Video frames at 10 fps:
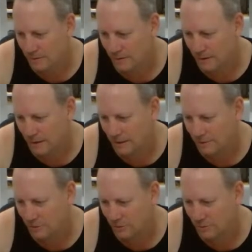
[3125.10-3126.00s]
Yeah,
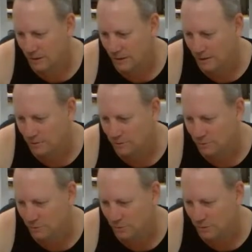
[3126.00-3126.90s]
new Lego
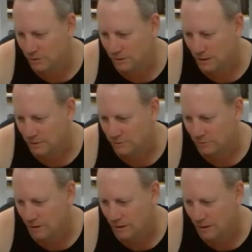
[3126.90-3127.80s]
store in South
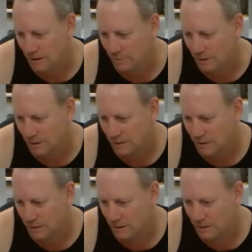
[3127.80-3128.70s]
Australia coming.
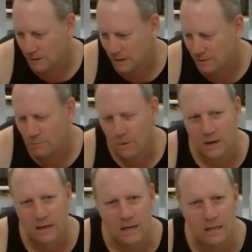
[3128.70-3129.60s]
Another
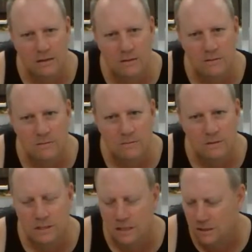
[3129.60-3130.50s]
one in
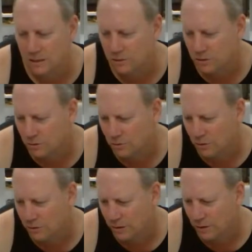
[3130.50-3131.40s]
Sydney
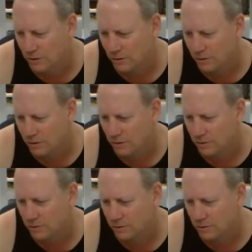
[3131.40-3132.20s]
too, I think I've heard.